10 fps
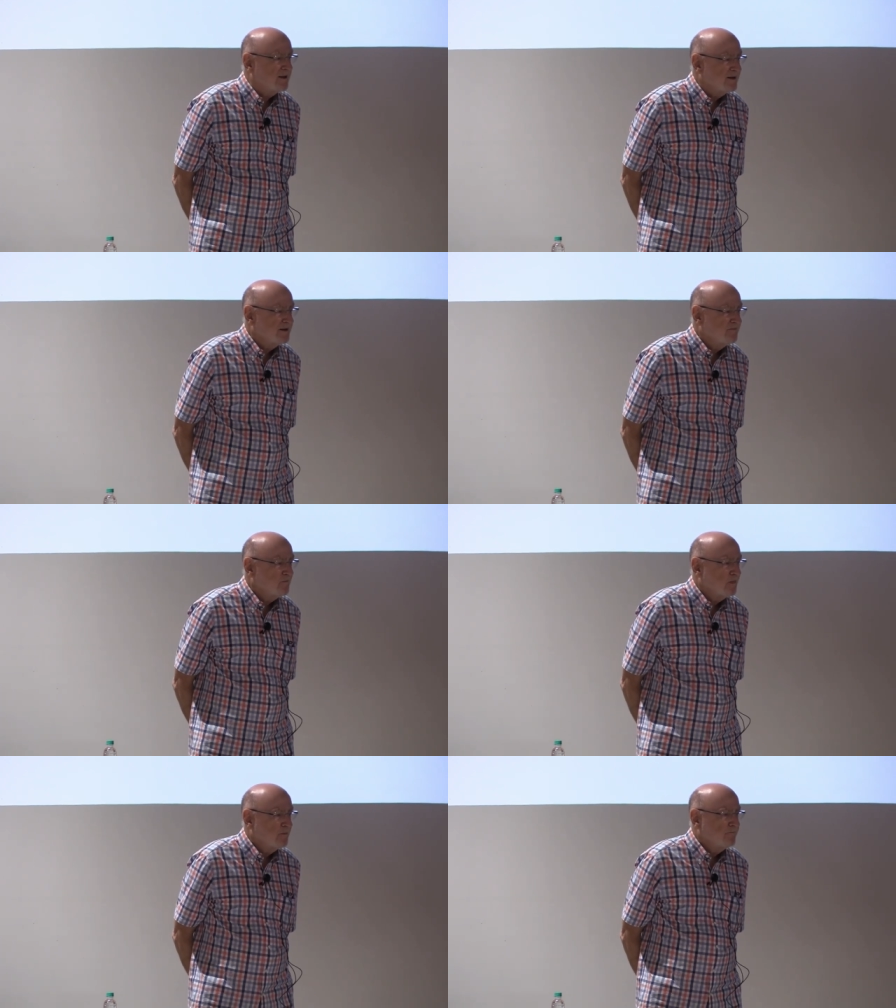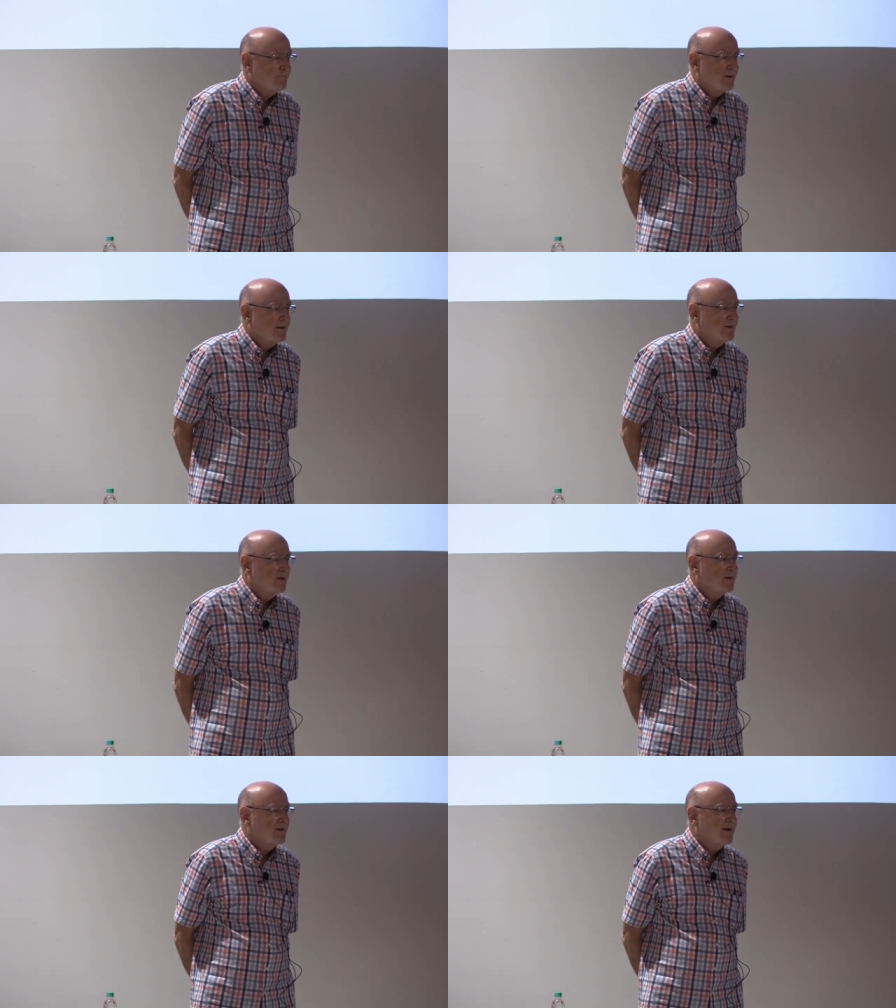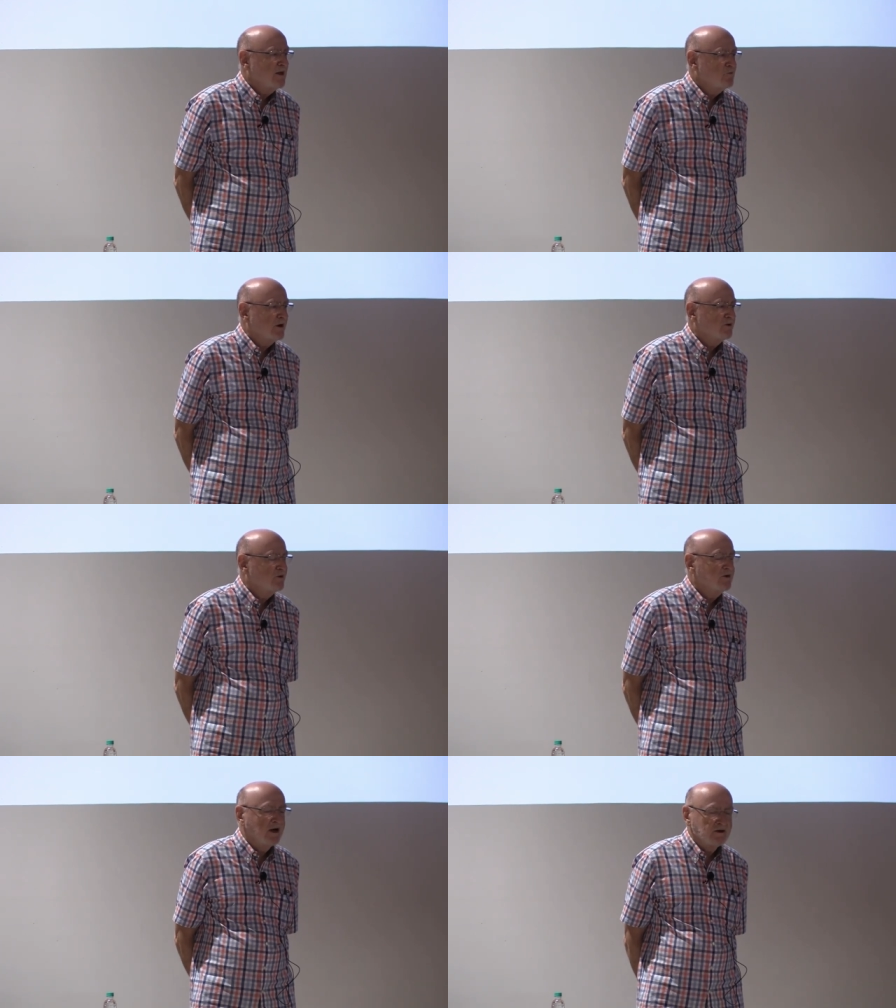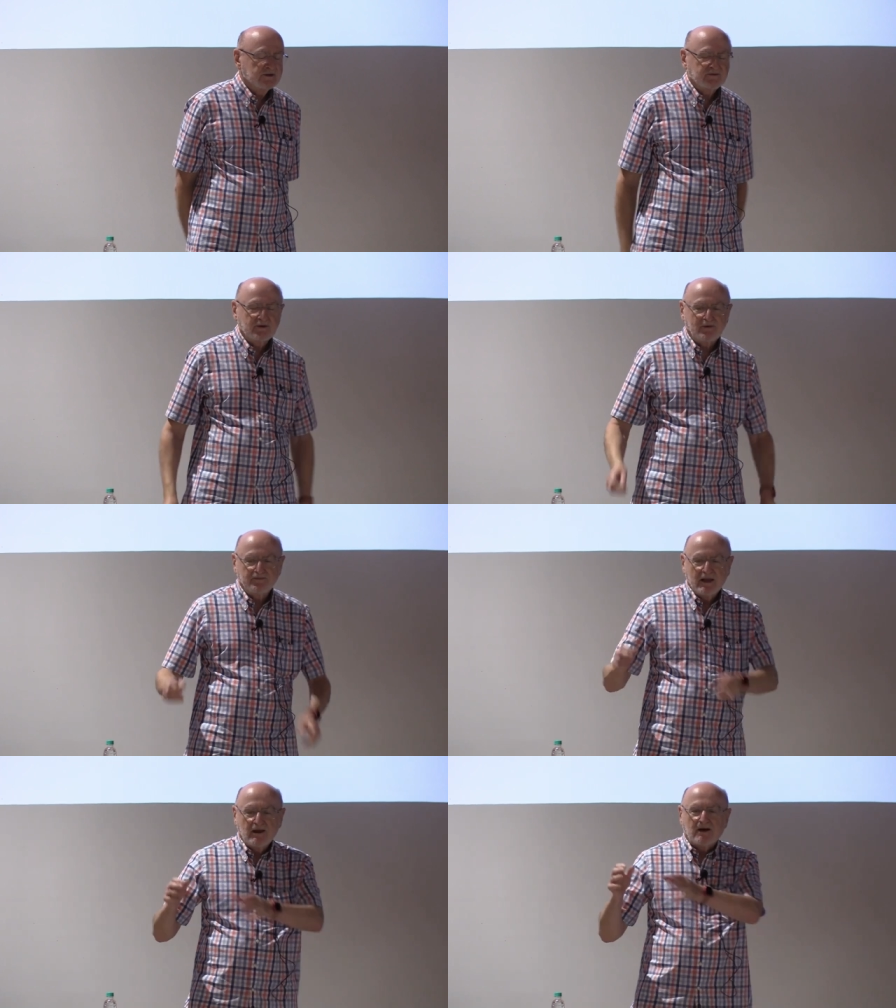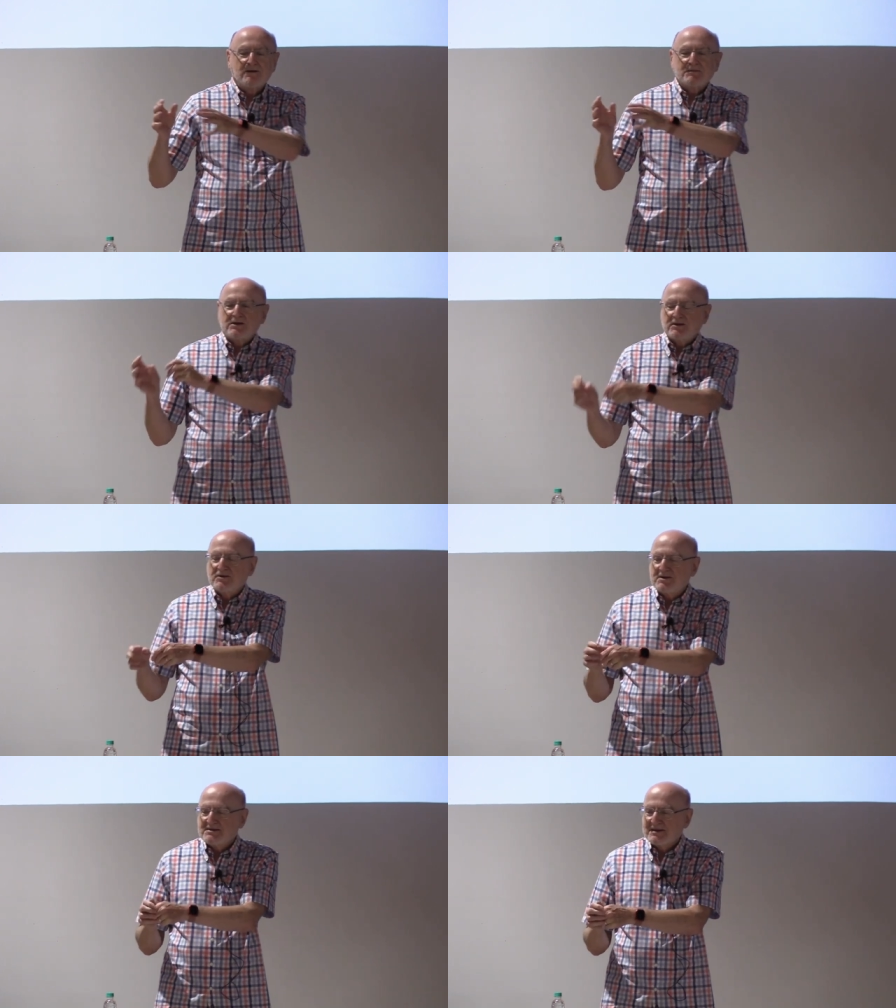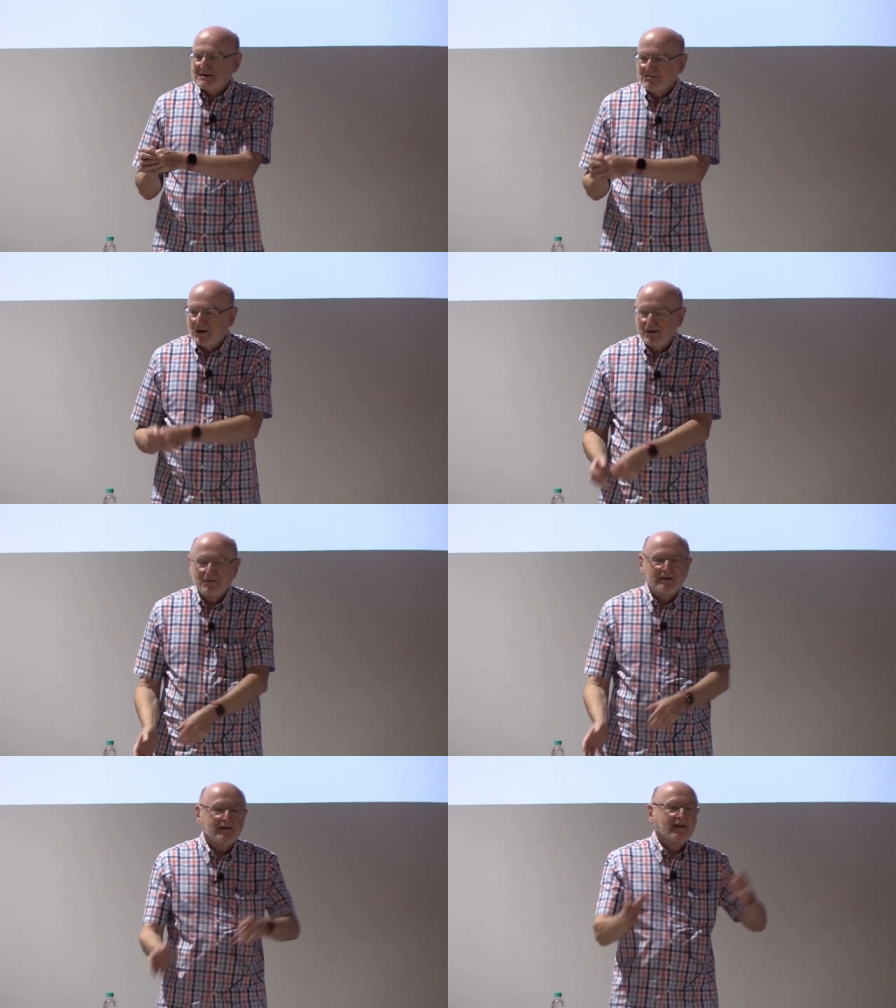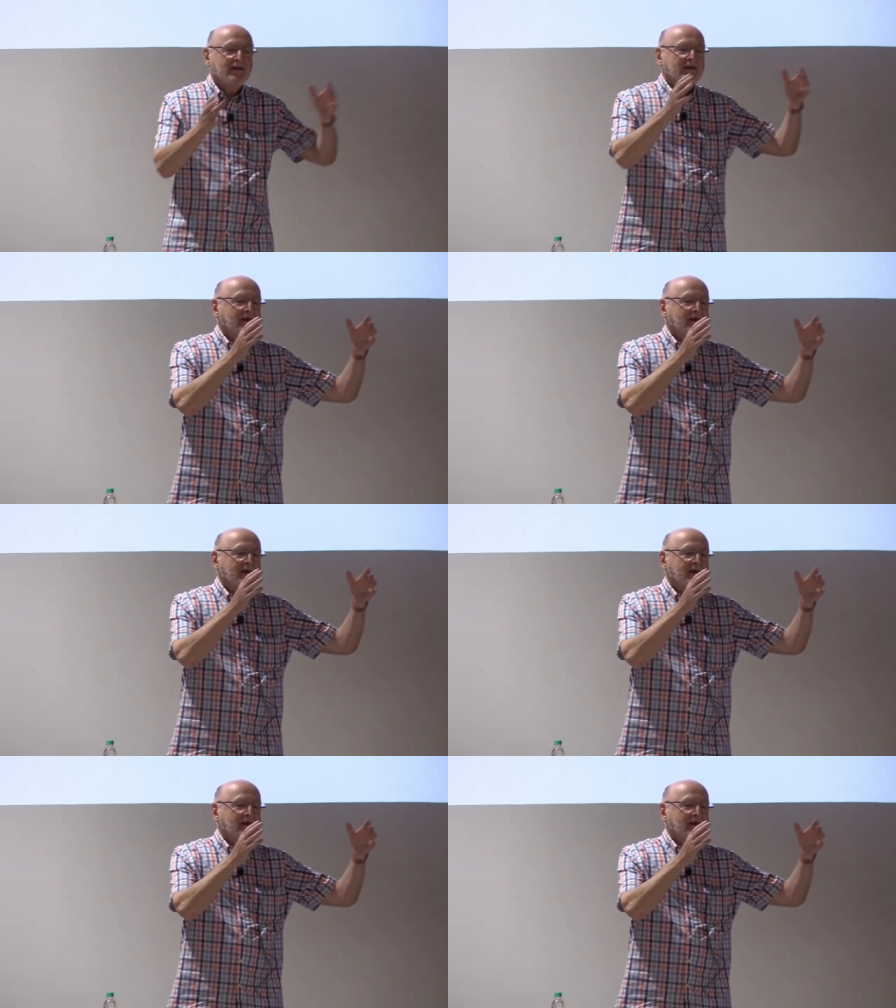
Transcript: pilot. Right? Anyone who goes from, oh, I'm going to do this experiment,